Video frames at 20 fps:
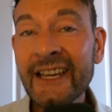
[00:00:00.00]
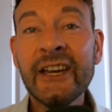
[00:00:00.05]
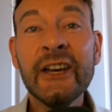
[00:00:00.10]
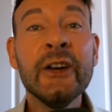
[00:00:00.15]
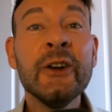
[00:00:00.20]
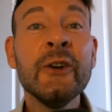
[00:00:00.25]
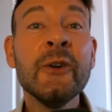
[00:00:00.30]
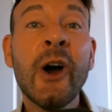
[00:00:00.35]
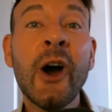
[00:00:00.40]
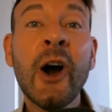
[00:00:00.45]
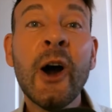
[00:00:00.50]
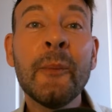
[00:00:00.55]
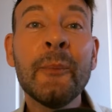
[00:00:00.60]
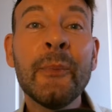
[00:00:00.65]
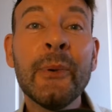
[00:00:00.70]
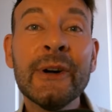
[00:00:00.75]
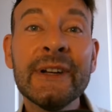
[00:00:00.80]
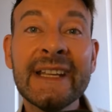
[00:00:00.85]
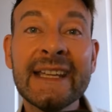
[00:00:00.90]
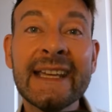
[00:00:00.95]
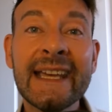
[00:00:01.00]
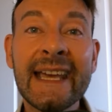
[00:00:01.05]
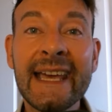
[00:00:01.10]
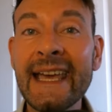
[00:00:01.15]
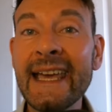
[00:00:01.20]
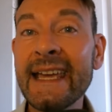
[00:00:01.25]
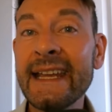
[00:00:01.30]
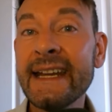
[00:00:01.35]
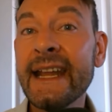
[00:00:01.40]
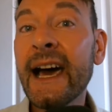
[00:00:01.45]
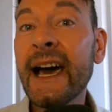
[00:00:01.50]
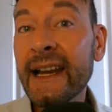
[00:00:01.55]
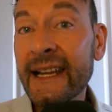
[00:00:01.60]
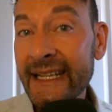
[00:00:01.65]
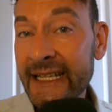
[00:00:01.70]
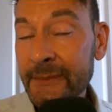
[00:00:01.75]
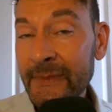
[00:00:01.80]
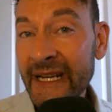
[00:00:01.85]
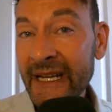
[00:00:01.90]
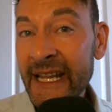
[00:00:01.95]
who are putting in a
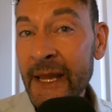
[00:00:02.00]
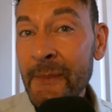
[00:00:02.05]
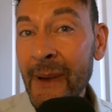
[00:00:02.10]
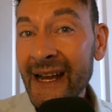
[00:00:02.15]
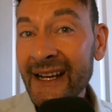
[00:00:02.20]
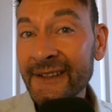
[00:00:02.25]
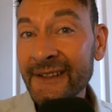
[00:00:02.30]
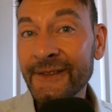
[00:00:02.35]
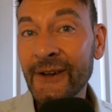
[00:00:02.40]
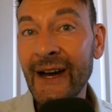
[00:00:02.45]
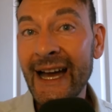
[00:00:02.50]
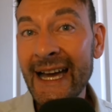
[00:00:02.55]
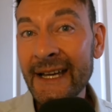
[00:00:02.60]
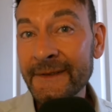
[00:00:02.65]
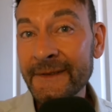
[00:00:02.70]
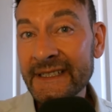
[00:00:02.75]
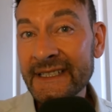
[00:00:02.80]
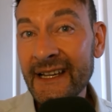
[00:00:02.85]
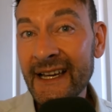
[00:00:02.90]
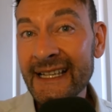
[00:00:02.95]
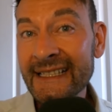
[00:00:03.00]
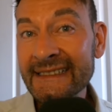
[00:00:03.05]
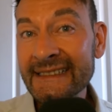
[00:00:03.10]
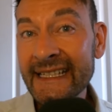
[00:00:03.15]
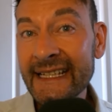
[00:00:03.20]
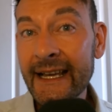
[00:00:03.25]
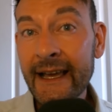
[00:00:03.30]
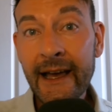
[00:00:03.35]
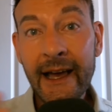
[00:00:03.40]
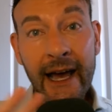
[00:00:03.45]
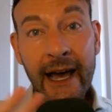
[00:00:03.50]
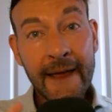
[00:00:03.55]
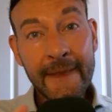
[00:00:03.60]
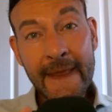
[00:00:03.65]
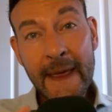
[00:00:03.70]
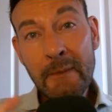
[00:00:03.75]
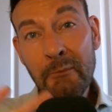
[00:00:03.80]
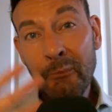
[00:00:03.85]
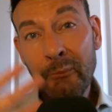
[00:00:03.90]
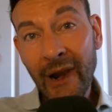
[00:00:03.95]
little bit in the bank for advertising and
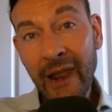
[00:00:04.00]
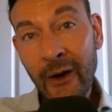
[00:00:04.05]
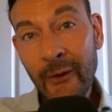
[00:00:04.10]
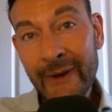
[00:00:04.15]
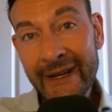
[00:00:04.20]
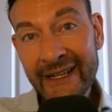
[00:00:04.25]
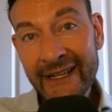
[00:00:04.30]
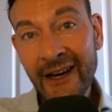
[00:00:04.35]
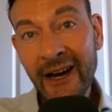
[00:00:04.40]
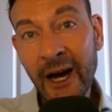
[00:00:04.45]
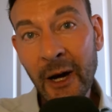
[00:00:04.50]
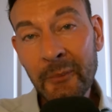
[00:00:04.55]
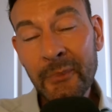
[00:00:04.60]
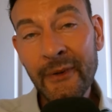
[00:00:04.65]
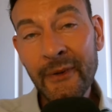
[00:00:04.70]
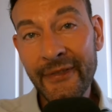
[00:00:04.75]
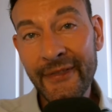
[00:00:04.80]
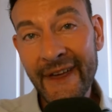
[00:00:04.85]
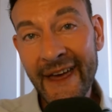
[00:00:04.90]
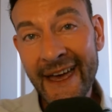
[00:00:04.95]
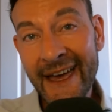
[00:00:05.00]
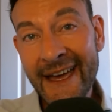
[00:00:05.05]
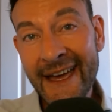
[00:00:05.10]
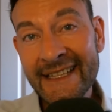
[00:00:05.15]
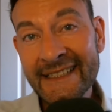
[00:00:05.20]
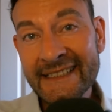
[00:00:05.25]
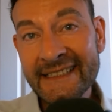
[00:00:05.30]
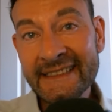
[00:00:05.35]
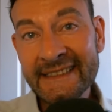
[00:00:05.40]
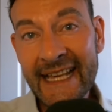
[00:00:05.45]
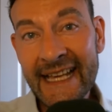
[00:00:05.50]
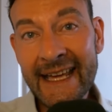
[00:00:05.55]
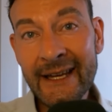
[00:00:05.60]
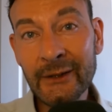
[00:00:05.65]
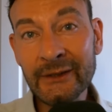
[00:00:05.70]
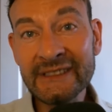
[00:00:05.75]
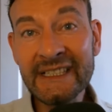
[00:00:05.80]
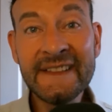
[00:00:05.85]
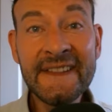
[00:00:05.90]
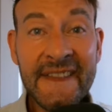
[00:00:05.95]
then blowing up their
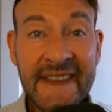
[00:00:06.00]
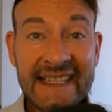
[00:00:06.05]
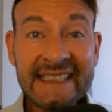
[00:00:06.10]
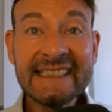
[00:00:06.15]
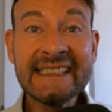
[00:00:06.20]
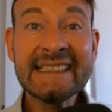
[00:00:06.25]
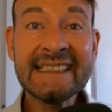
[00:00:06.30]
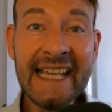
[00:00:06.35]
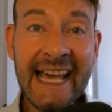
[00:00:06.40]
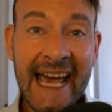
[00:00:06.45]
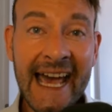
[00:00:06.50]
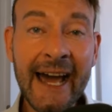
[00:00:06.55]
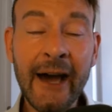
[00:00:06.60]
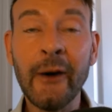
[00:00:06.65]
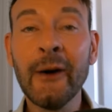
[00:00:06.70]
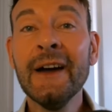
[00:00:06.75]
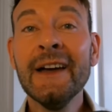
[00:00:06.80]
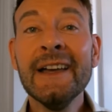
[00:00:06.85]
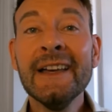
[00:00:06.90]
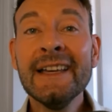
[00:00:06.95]
sales. And this is how.